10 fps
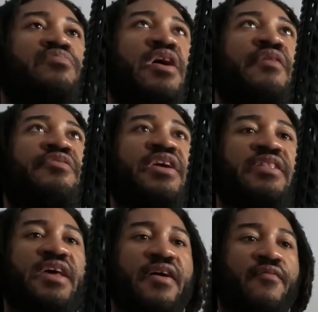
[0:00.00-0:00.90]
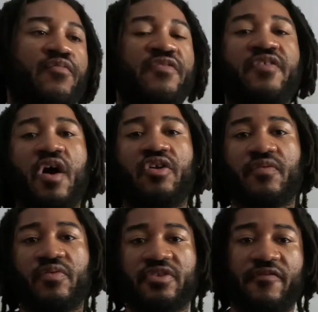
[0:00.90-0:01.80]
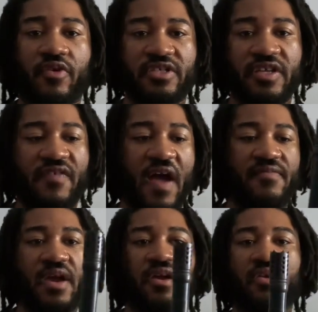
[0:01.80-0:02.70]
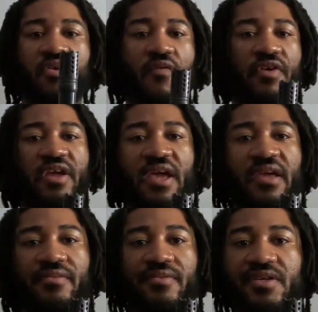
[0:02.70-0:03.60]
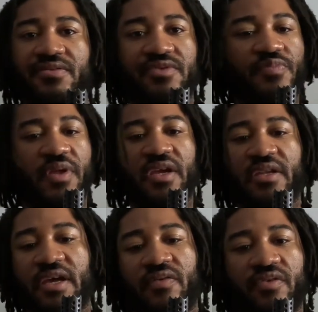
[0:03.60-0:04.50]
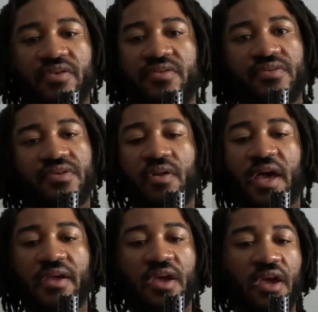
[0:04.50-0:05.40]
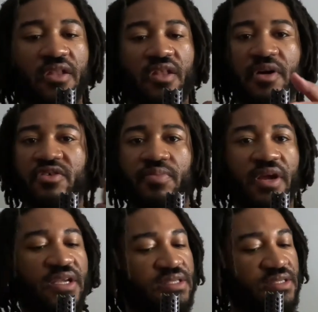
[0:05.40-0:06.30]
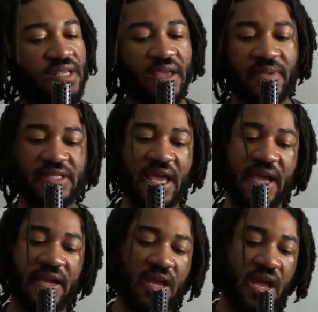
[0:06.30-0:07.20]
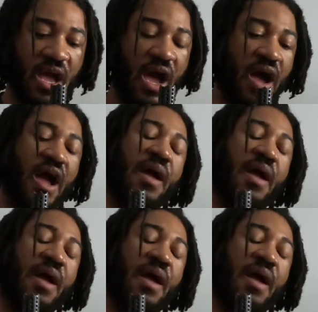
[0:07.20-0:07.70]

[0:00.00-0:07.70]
everything that we've gone over with the 14.5, I'm not gonna go over it again because I'm just beating a dead horse. So like the muzzle brake is the same exact. I